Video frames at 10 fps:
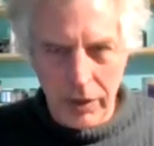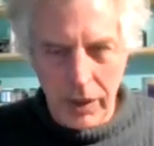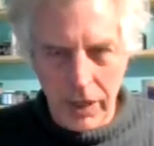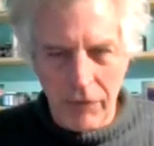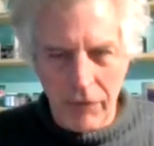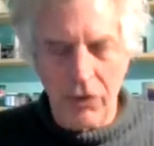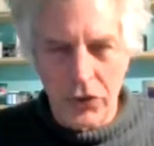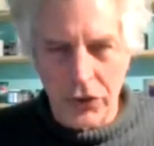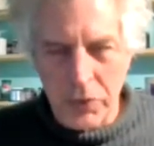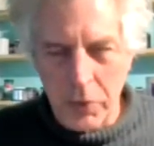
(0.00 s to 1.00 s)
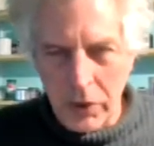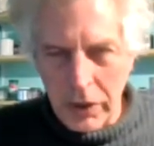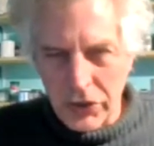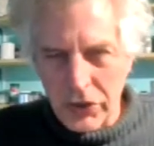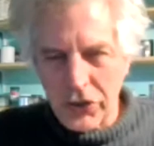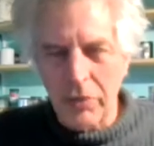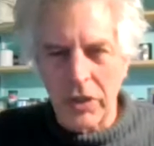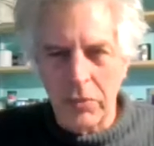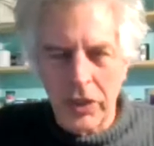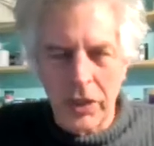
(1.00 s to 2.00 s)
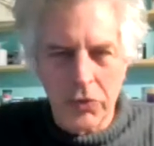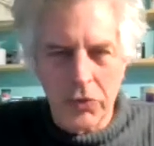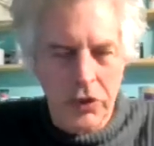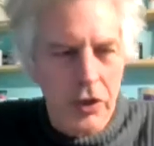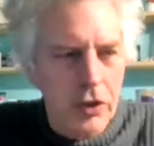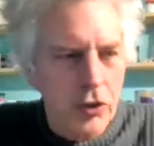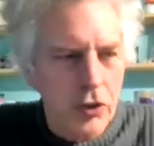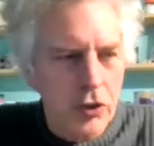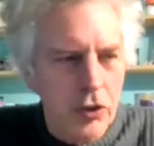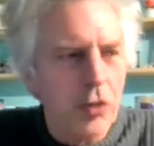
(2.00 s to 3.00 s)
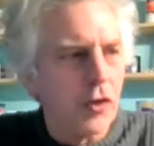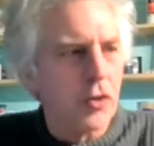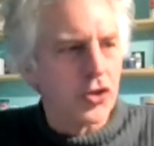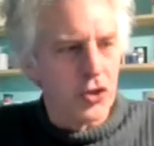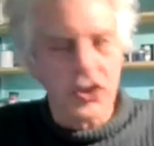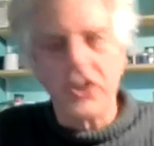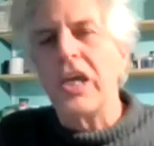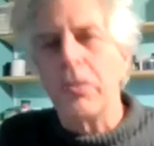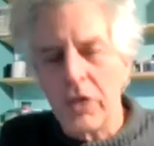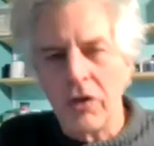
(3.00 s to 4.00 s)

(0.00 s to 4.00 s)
everyone's experiences, something that becomes a universal statement of